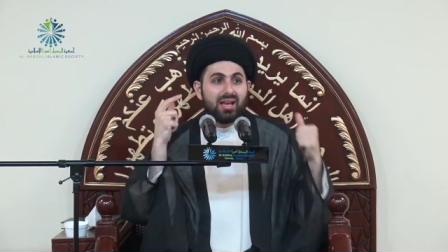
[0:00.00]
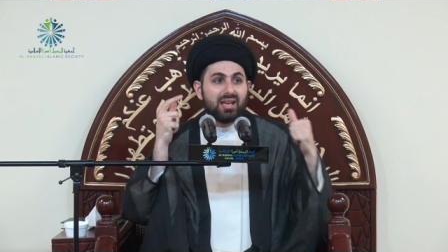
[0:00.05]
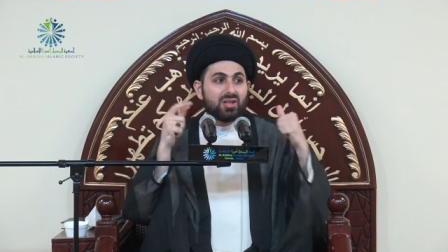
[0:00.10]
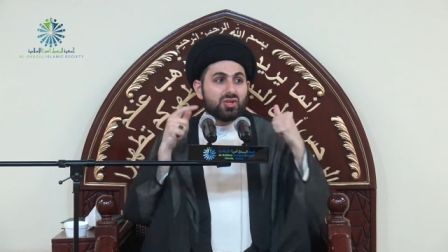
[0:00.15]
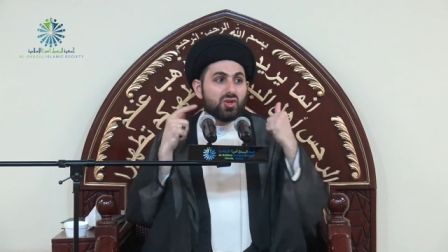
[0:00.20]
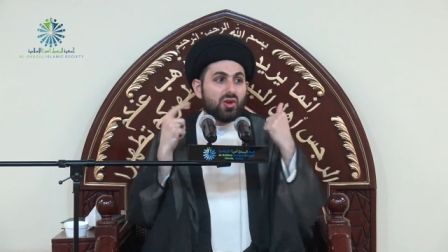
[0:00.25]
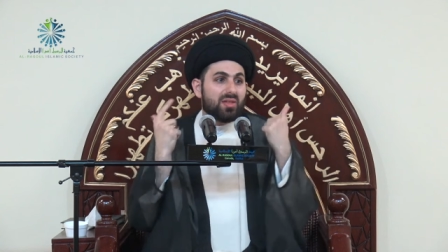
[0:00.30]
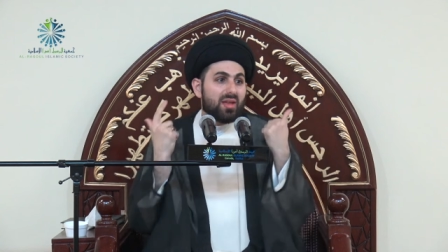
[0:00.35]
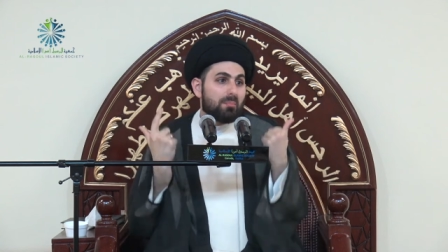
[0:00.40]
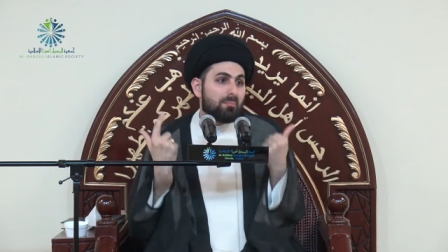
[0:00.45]

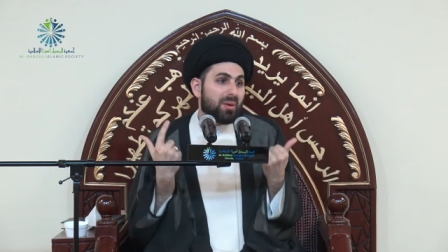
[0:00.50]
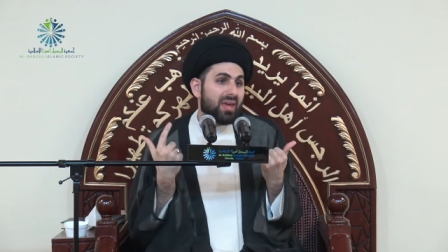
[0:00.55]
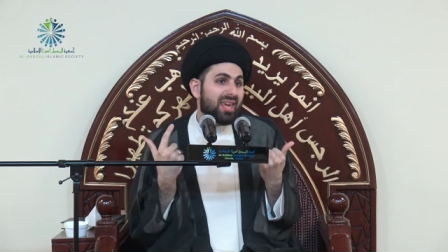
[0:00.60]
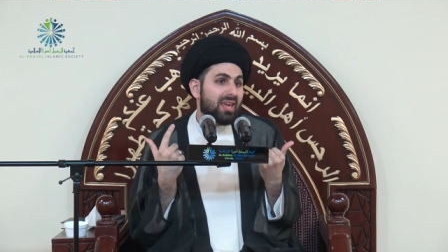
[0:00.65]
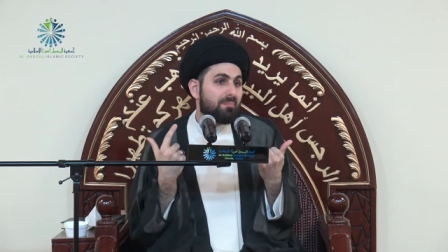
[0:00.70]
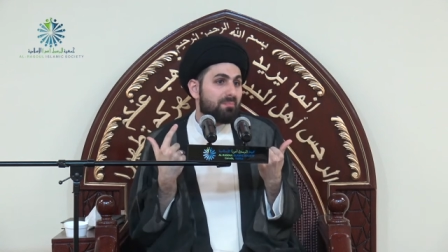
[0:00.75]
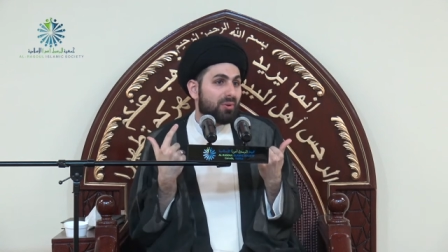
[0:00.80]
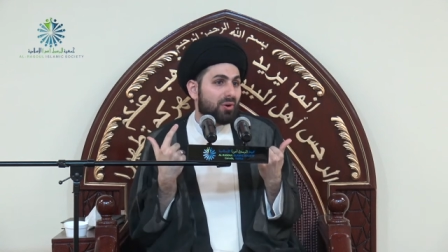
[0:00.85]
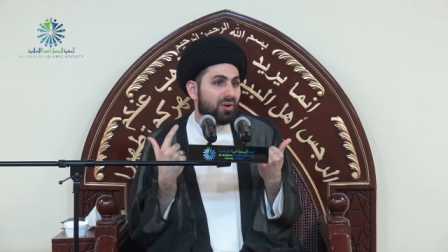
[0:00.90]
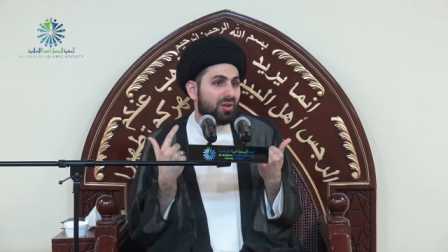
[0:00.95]
So the
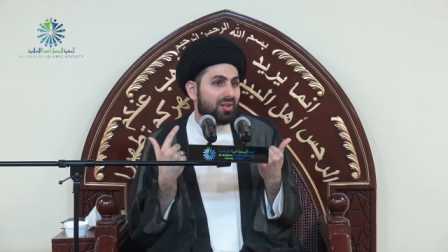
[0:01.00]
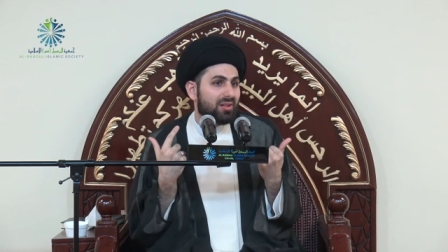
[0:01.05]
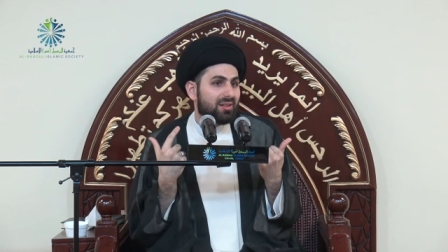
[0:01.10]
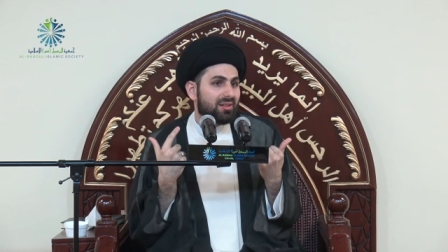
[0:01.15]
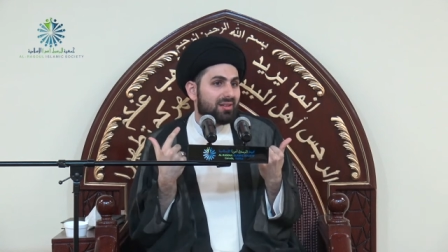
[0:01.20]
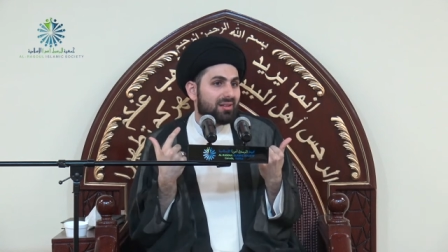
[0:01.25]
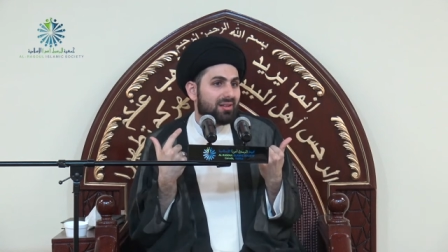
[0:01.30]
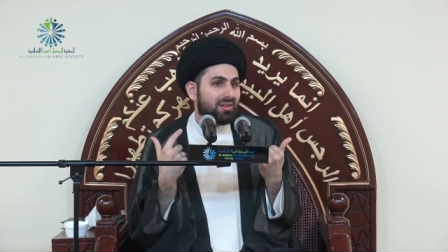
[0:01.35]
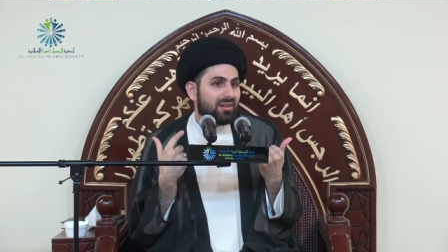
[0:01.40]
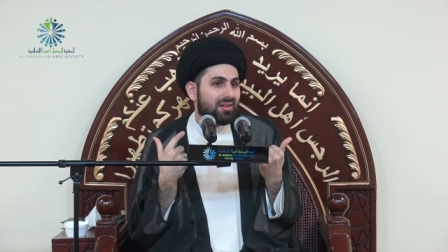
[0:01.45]

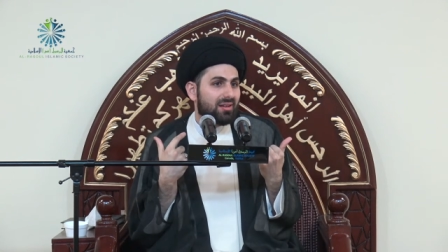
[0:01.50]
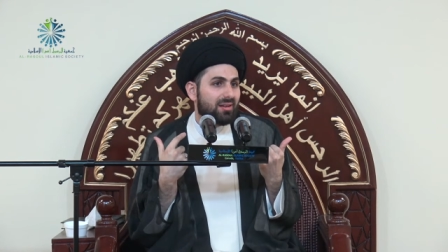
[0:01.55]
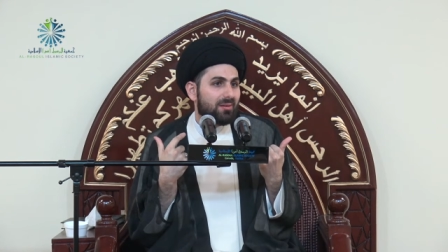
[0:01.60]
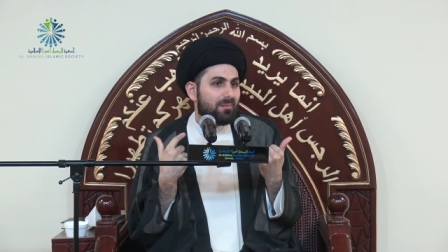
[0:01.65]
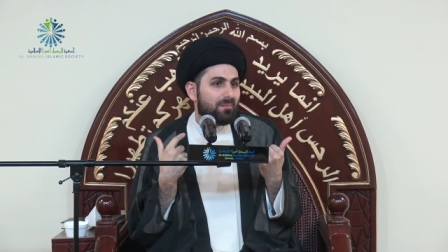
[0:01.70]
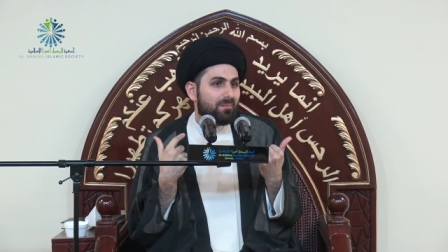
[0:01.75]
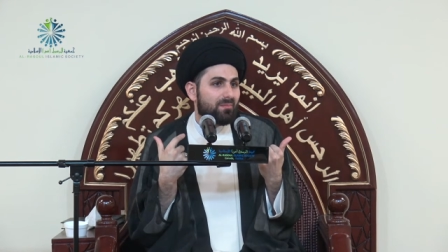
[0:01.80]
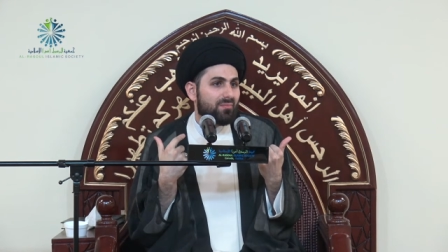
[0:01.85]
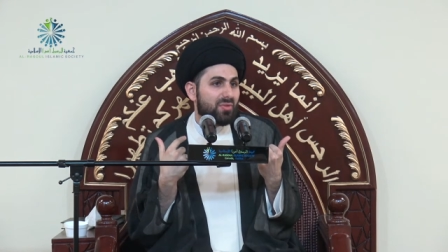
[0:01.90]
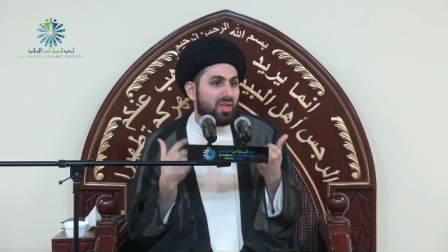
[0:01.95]
people,
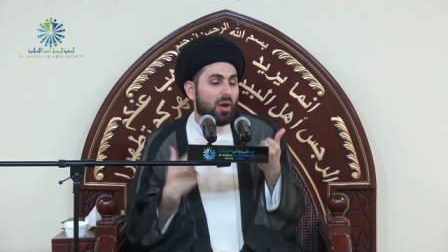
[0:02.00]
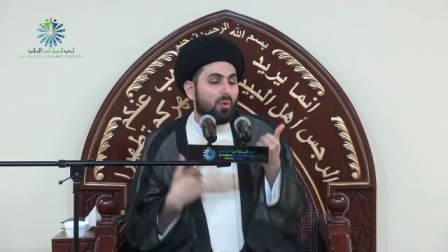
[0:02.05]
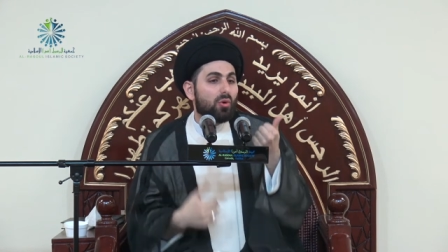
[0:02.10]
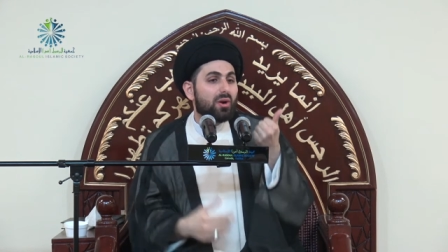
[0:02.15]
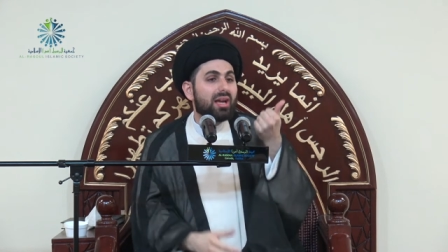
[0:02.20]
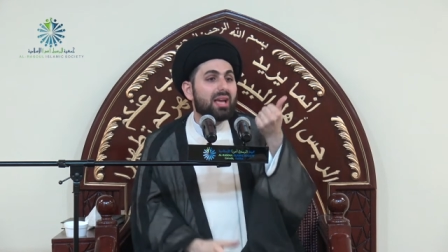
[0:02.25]
they were